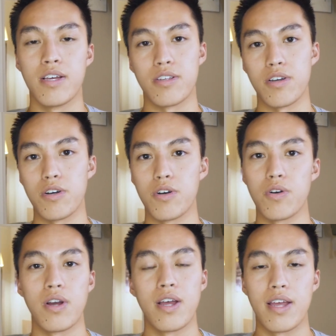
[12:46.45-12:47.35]

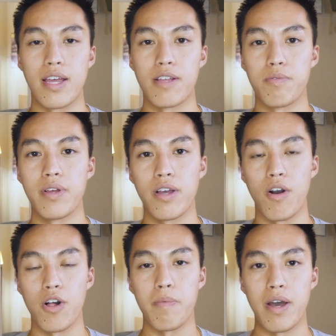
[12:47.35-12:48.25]
So it's really
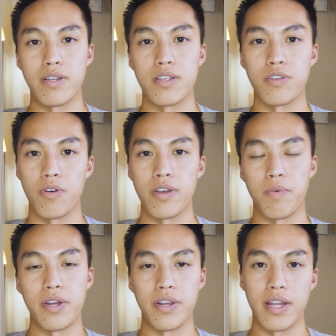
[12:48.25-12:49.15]
all about just knowing
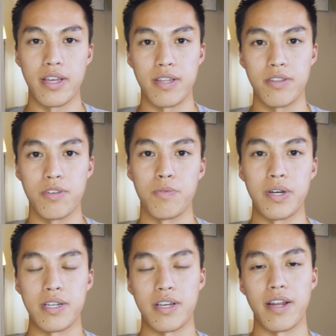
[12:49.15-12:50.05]
what you're getting into when
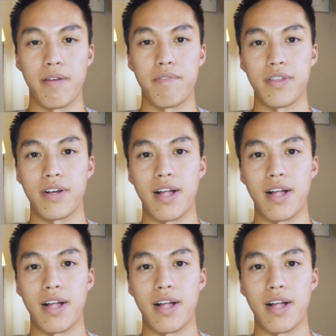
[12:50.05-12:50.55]
you're signing up for the